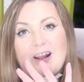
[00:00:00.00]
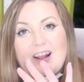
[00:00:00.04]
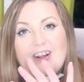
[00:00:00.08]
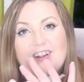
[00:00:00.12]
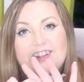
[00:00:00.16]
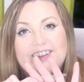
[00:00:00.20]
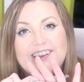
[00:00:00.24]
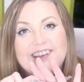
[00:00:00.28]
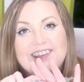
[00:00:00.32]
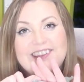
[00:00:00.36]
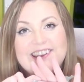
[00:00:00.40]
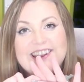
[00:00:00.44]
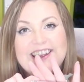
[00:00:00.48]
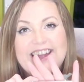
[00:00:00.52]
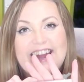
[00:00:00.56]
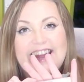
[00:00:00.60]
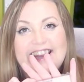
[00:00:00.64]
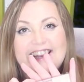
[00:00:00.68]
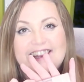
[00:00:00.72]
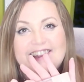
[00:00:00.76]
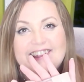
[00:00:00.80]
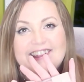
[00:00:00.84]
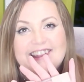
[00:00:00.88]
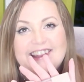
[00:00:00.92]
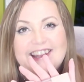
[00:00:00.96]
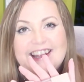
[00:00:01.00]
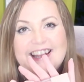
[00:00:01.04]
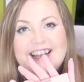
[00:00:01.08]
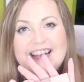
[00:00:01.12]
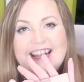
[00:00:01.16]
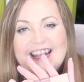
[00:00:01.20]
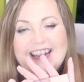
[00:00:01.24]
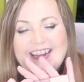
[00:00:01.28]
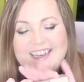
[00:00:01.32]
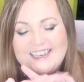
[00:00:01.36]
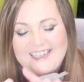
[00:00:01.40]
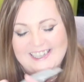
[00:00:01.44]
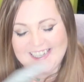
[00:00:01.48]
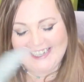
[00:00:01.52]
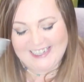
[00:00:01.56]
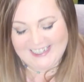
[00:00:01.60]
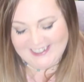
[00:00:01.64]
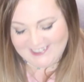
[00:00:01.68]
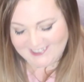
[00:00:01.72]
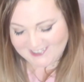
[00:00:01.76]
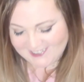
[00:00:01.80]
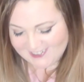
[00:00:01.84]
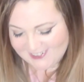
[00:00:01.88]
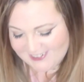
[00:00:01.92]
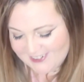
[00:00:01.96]
glosses again, isn't it,
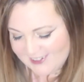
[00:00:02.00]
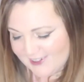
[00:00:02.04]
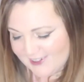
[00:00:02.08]
ladies?